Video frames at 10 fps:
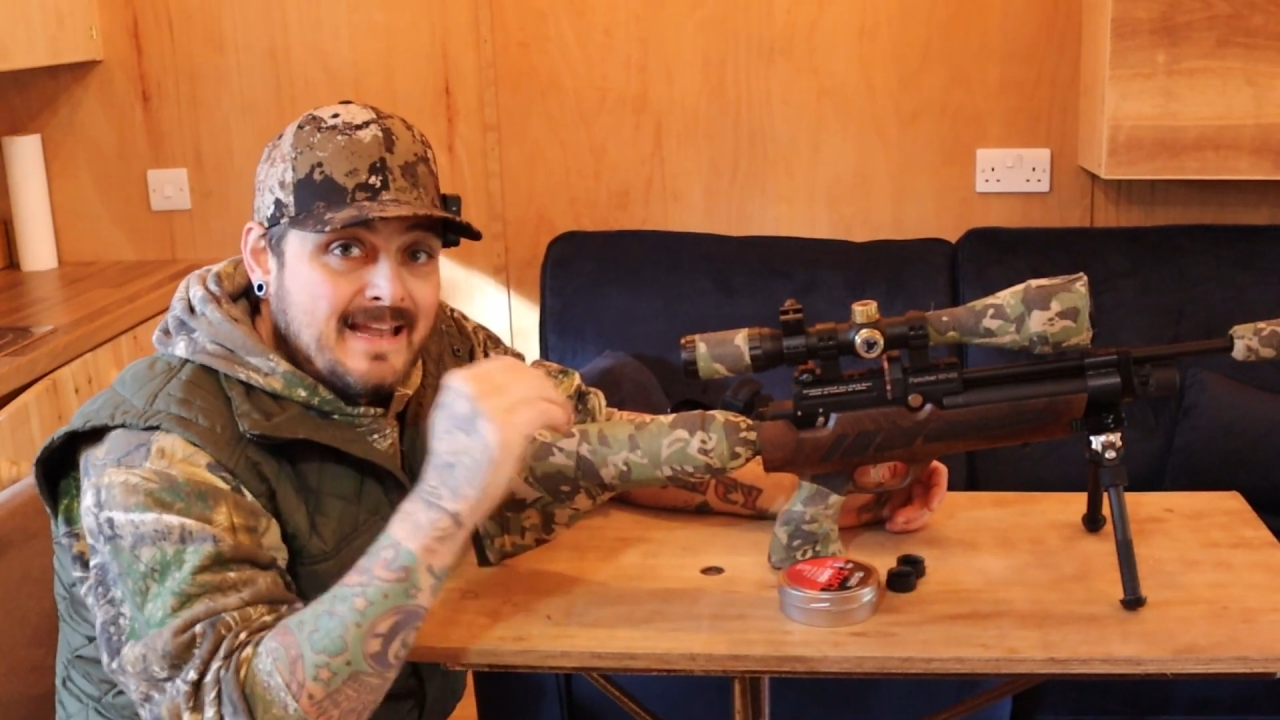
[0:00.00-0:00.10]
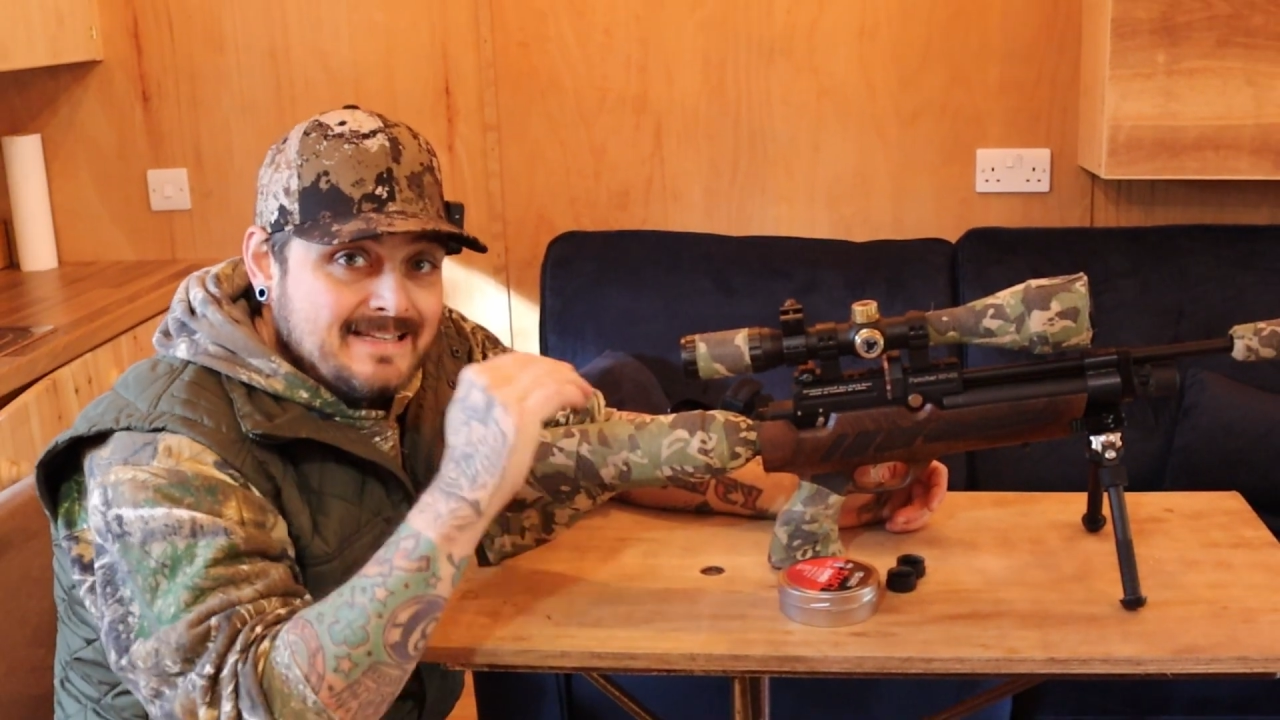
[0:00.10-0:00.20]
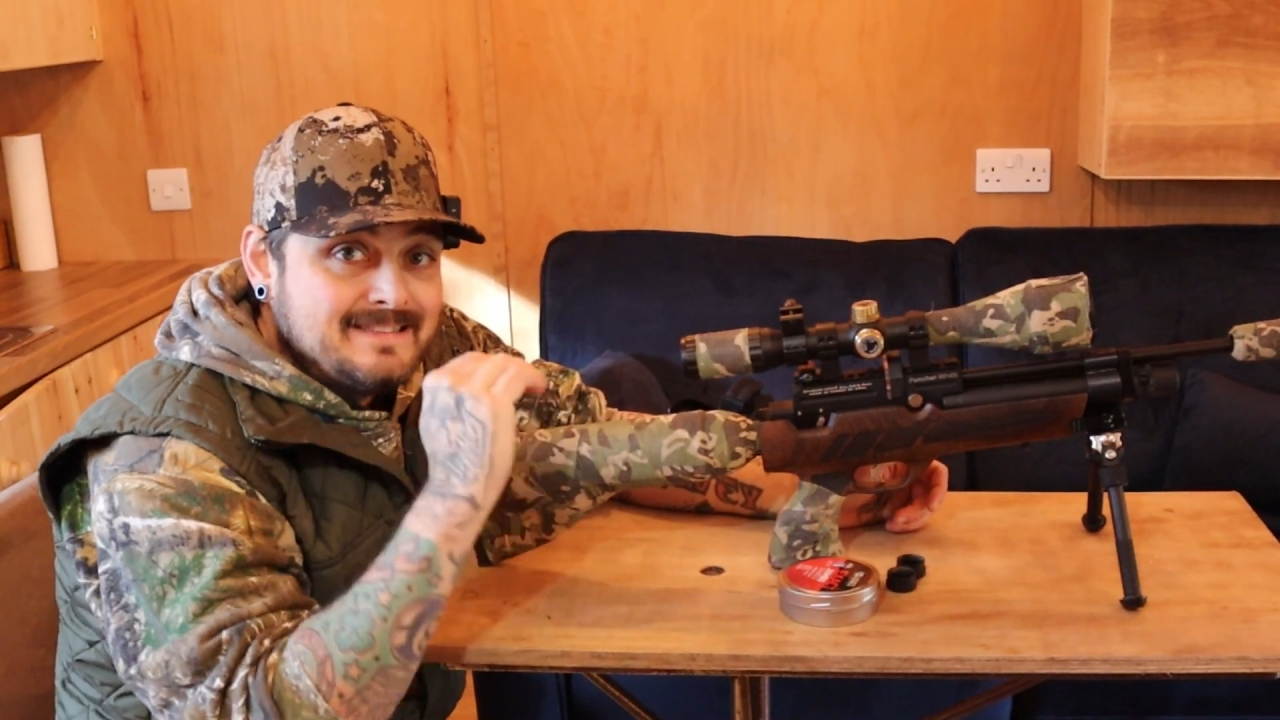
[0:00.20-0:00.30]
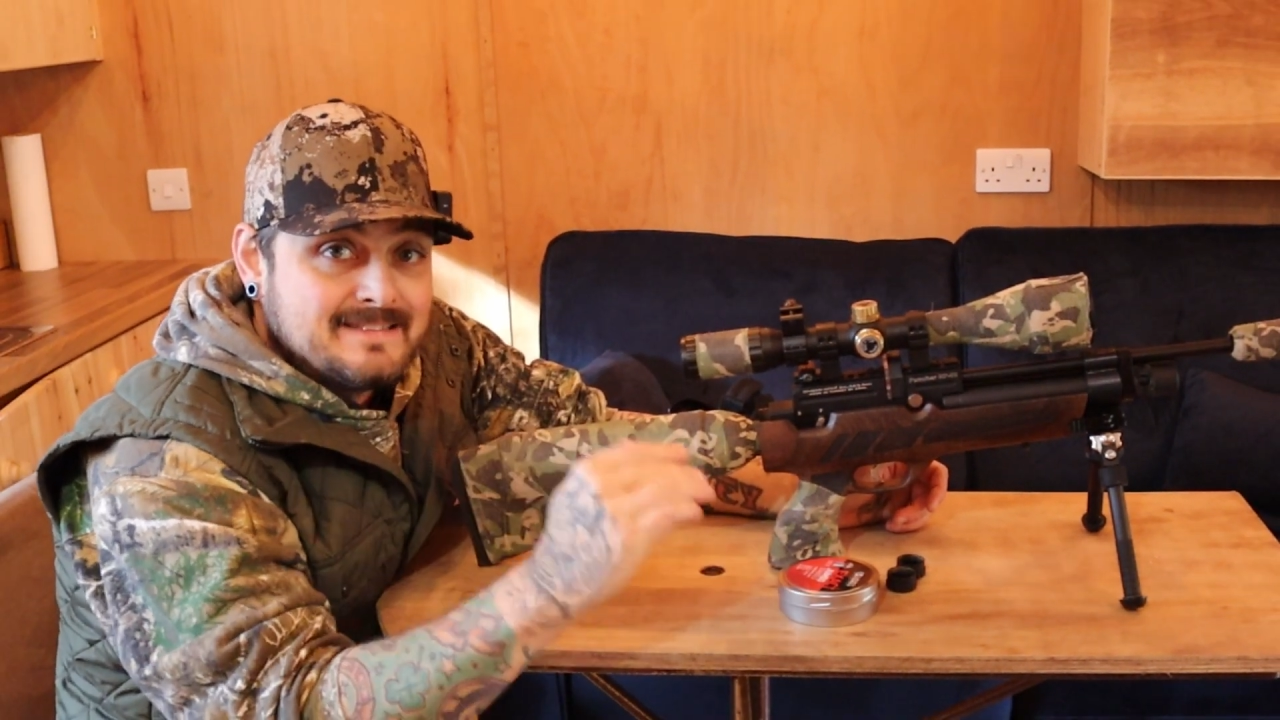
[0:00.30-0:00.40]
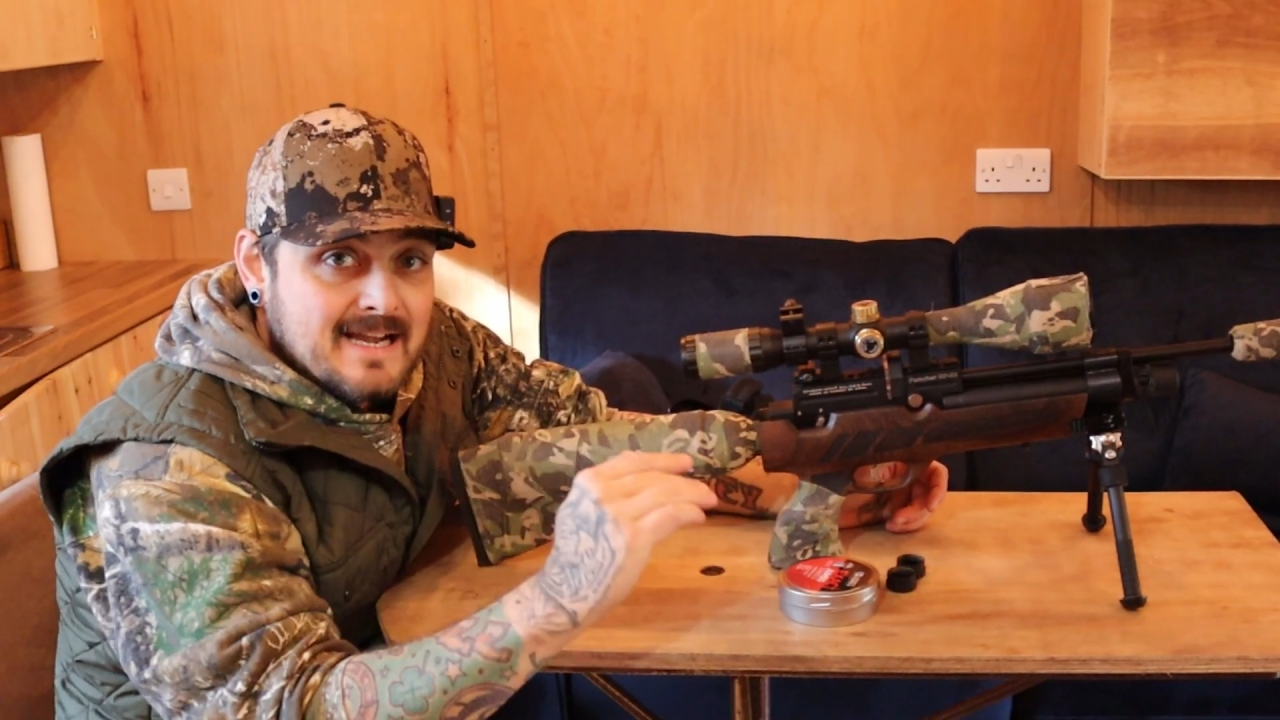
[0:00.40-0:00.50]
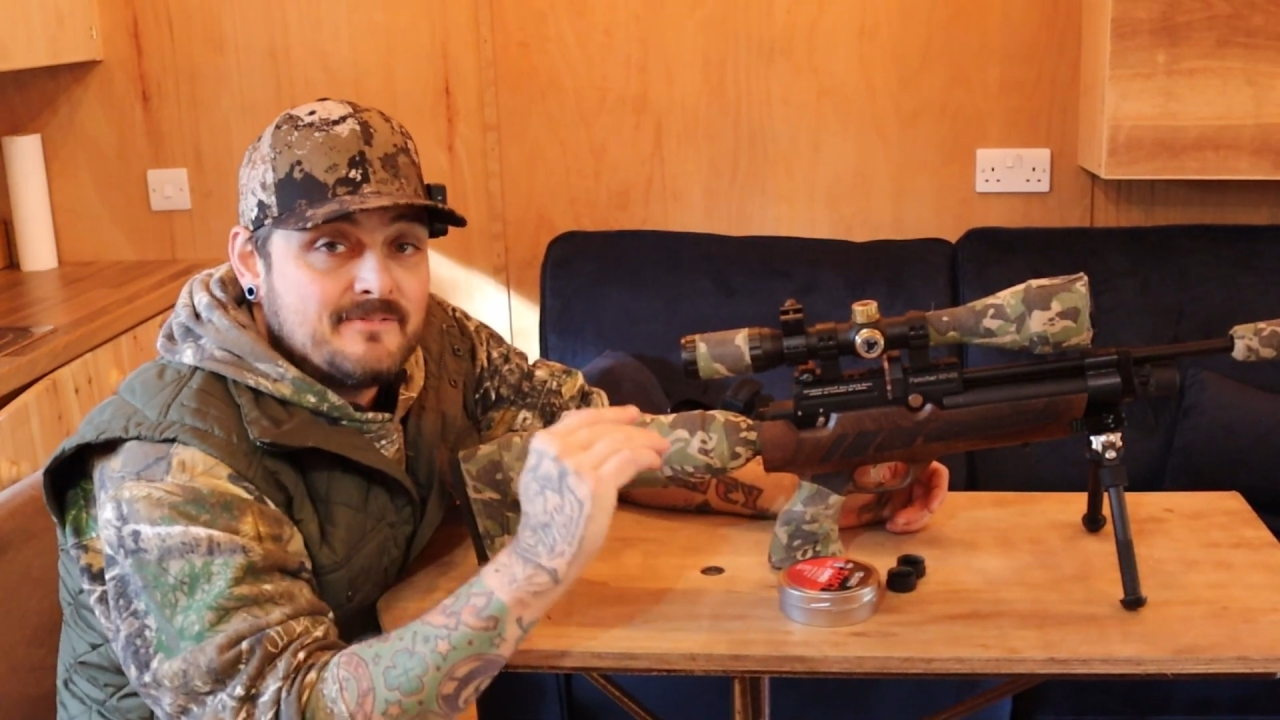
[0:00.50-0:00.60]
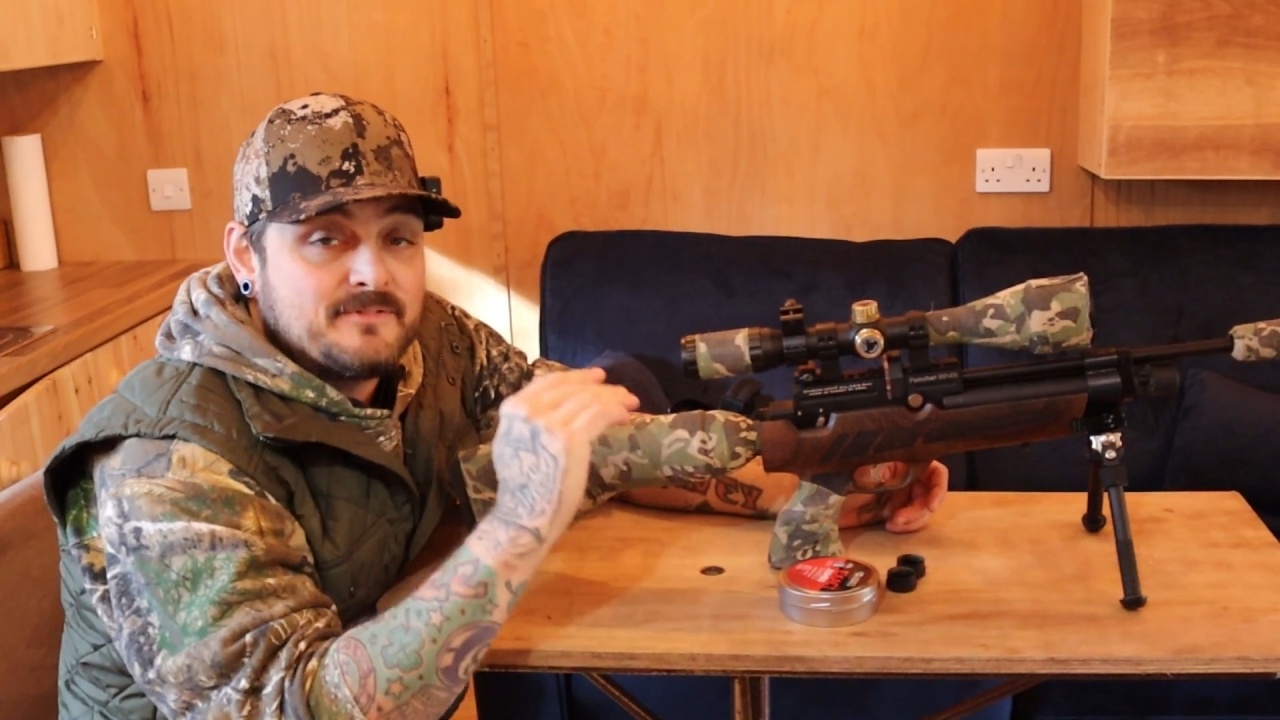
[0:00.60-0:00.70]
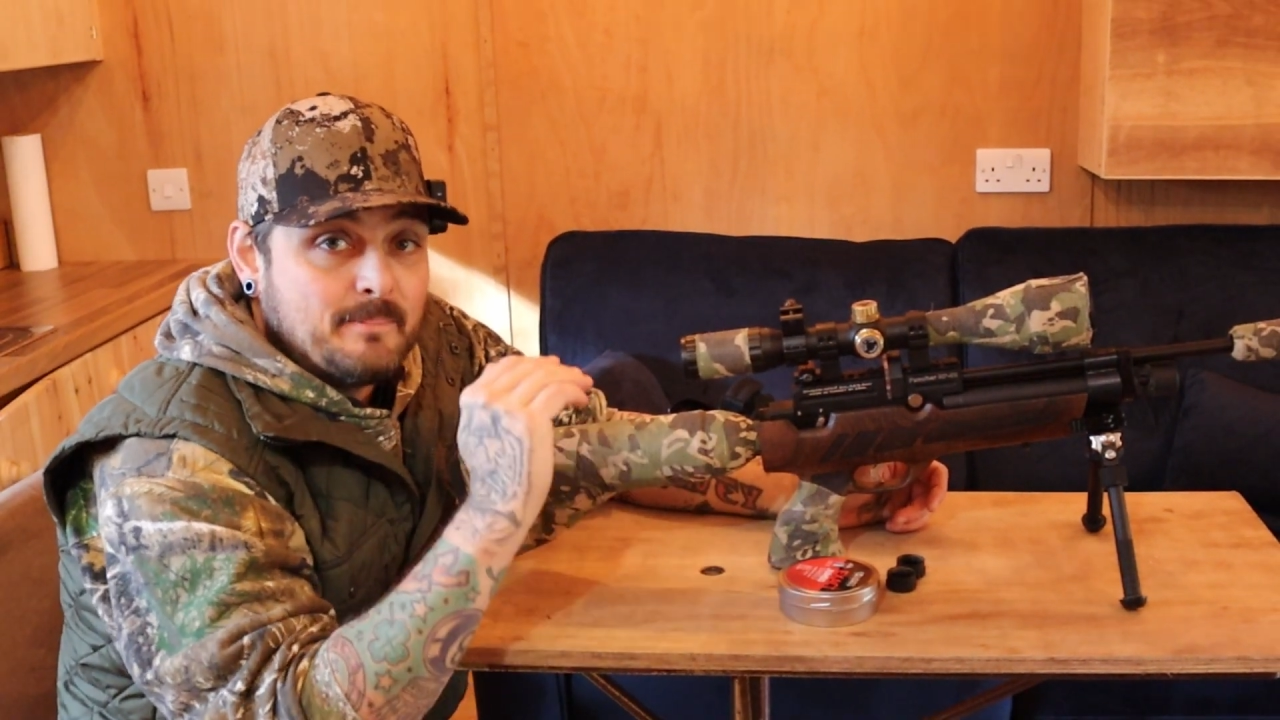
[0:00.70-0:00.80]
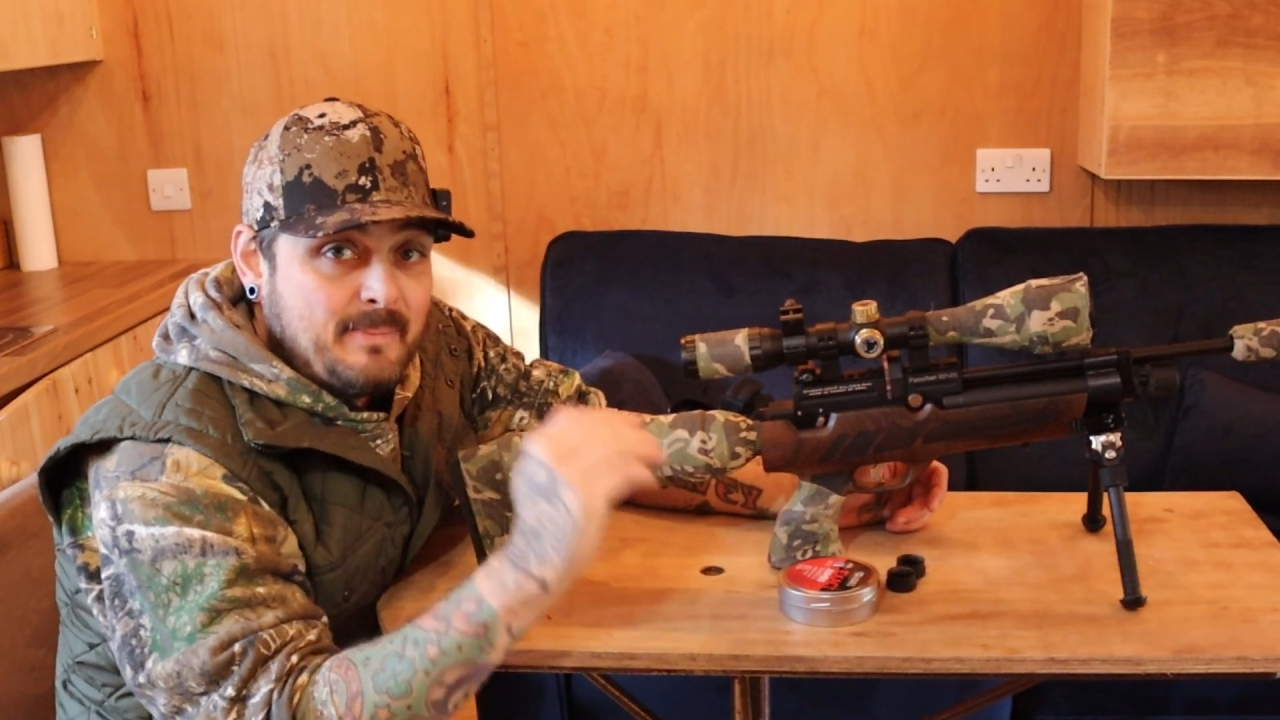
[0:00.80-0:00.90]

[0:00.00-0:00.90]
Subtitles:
in-depth the